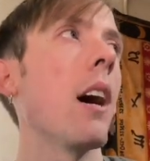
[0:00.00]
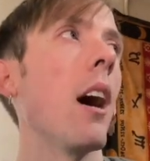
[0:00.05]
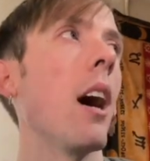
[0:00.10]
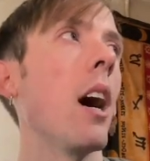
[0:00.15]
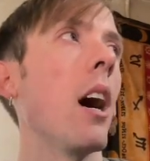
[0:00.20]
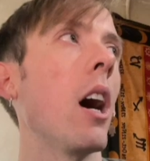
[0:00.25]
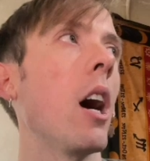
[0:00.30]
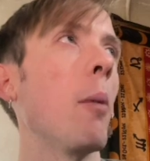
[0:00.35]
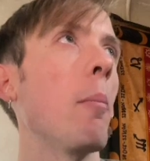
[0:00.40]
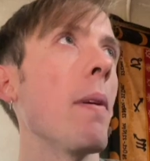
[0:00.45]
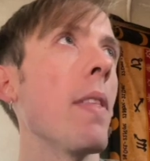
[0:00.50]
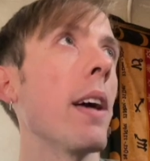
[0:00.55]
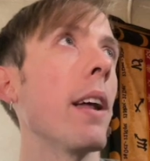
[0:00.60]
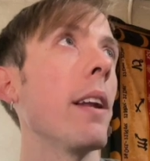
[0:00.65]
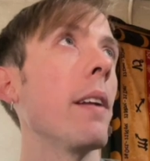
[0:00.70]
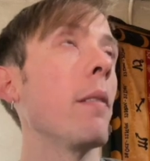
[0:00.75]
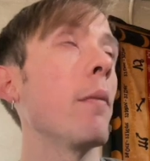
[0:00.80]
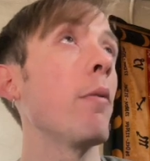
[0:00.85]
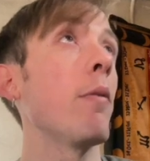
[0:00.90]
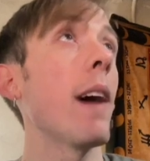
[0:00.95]
And
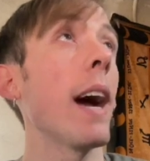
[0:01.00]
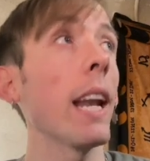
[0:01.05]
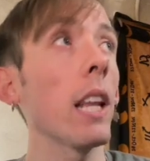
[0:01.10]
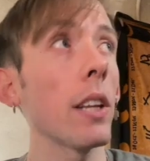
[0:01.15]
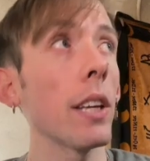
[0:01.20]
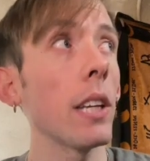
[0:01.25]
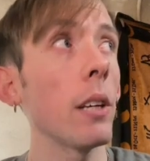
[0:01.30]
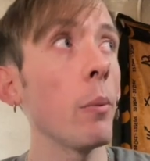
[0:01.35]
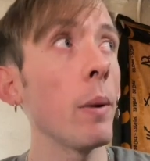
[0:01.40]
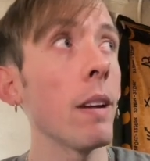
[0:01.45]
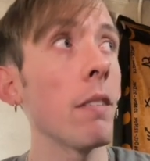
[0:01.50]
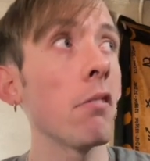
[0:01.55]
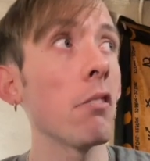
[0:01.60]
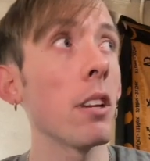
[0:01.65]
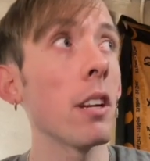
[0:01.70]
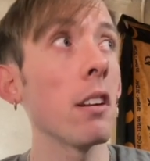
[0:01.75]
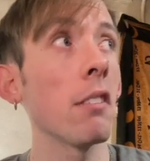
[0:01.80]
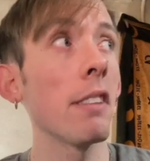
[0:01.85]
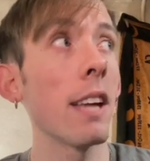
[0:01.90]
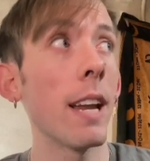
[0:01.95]
then finally, we have
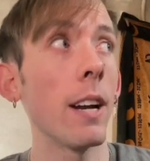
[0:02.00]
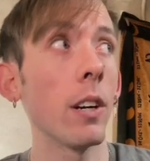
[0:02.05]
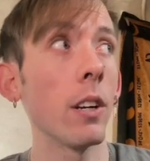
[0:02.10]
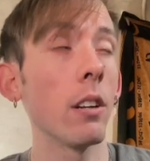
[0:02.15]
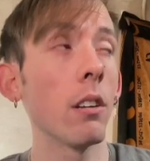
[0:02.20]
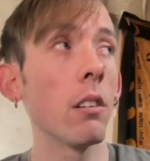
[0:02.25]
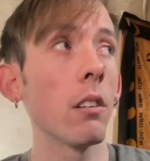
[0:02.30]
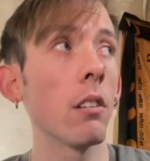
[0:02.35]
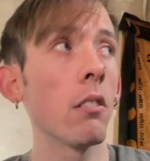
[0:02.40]
Sun and Saturn.